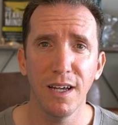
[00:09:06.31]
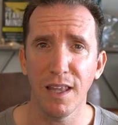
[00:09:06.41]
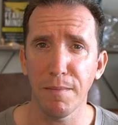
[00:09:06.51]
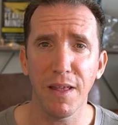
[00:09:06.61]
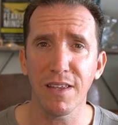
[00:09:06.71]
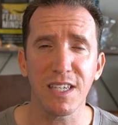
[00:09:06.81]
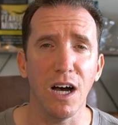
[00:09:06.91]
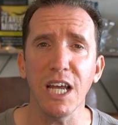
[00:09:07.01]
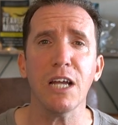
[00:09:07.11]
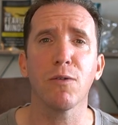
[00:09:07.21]
They made this
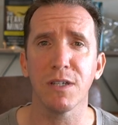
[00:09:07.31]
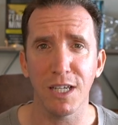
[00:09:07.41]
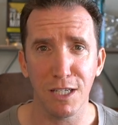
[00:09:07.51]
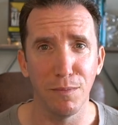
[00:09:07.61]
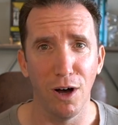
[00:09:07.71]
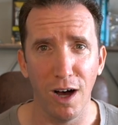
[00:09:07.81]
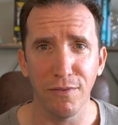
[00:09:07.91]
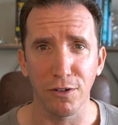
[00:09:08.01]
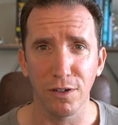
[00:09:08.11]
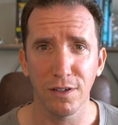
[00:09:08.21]
irresistible
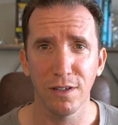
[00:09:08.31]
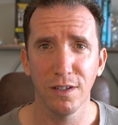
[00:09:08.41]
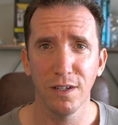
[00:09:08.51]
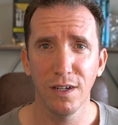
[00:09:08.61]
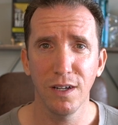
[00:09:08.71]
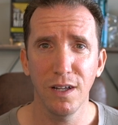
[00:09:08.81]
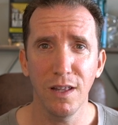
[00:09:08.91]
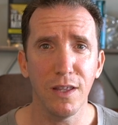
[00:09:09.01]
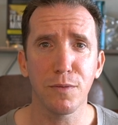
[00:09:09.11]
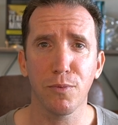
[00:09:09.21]
offer,
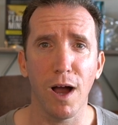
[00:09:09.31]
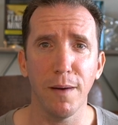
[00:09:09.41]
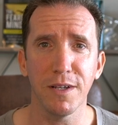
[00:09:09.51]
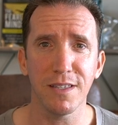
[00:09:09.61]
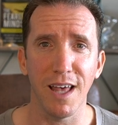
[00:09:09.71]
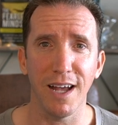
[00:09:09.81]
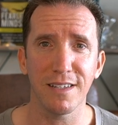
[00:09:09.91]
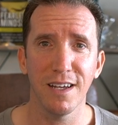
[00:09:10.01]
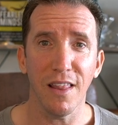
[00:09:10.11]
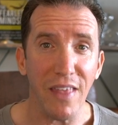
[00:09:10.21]
this promise that
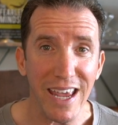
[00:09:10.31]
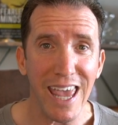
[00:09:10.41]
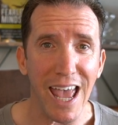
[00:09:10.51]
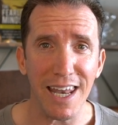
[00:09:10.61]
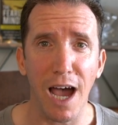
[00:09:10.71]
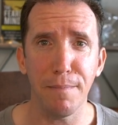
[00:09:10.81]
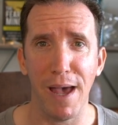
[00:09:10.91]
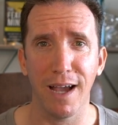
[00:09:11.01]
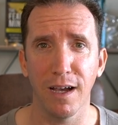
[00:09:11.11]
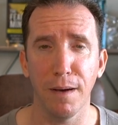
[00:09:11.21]
they cannot
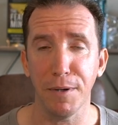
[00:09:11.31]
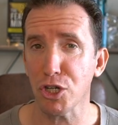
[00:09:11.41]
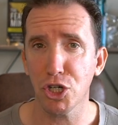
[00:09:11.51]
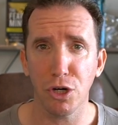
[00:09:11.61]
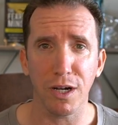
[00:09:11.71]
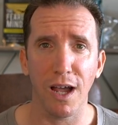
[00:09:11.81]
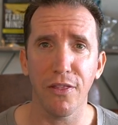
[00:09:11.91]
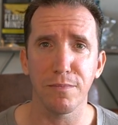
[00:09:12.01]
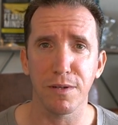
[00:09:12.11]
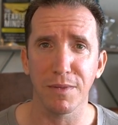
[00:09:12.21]
back up. And sure, it got
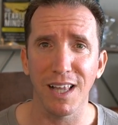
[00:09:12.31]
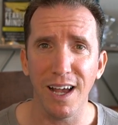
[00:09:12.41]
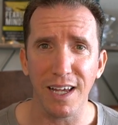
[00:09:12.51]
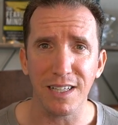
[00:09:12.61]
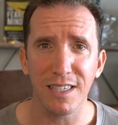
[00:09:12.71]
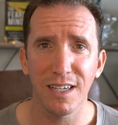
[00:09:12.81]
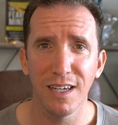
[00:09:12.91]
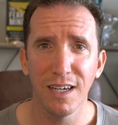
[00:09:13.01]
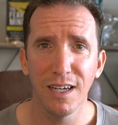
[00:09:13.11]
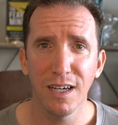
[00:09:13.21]
them some clients.
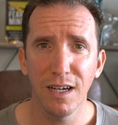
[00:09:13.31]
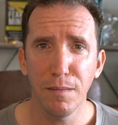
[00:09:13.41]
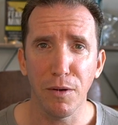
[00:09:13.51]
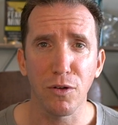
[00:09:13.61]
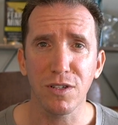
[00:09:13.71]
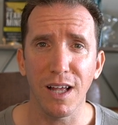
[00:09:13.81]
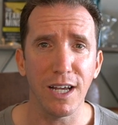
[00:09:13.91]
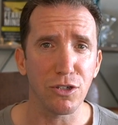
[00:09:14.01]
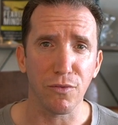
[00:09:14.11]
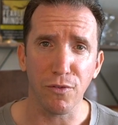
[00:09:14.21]
But those
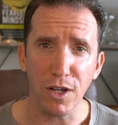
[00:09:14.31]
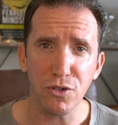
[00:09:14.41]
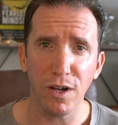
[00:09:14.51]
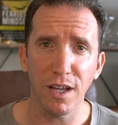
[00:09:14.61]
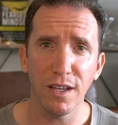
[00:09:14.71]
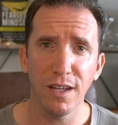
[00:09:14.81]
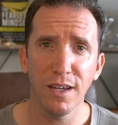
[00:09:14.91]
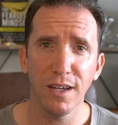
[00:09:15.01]
clients are frustrated.